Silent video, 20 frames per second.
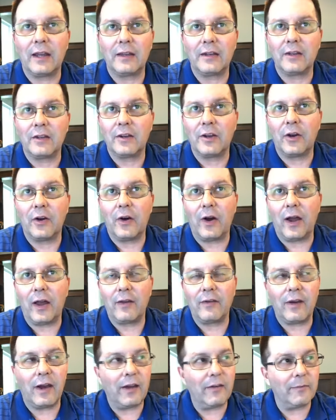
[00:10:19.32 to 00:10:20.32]
you know,
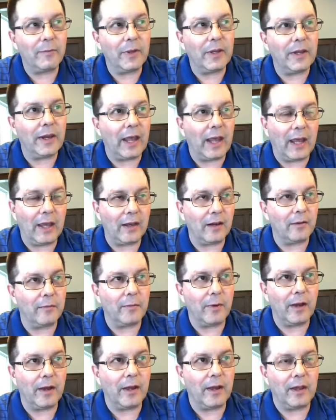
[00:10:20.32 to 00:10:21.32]
I've been added
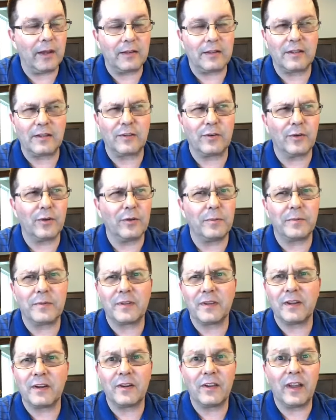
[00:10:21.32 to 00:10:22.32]
to groups
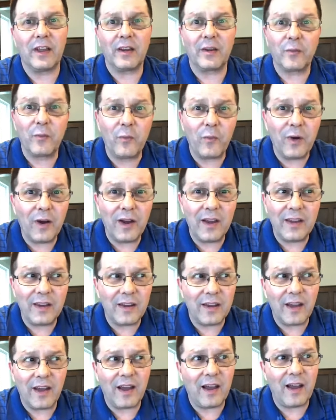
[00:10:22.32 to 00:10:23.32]
that are like,
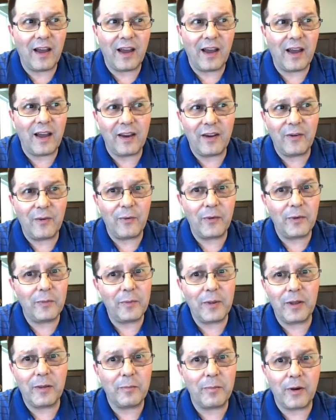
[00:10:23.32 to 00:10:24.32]
what? I don't want to
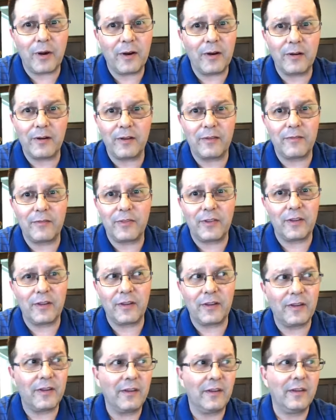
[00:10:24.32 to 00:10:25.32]
be a part of
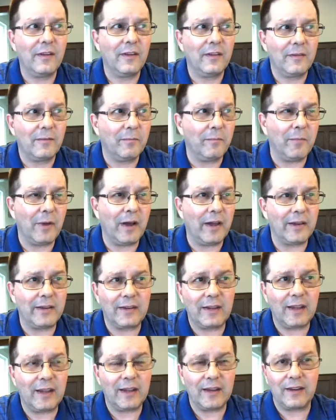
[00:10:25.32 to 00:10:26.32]
the
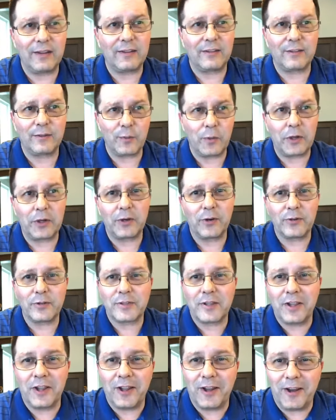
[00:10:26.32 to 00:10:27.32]
Montana Swingers
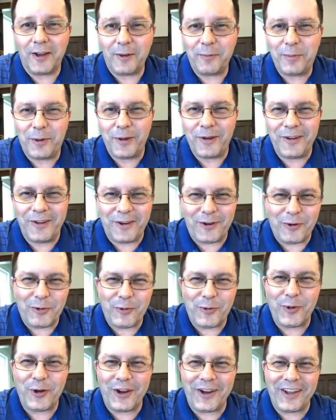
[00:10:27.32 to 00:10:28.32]
Club
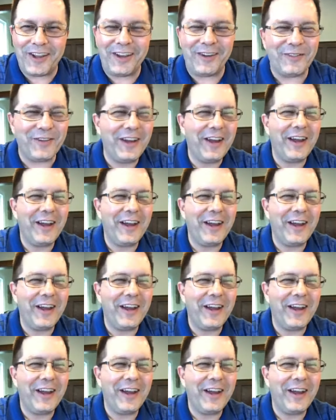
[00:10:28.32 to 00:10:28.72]
or what?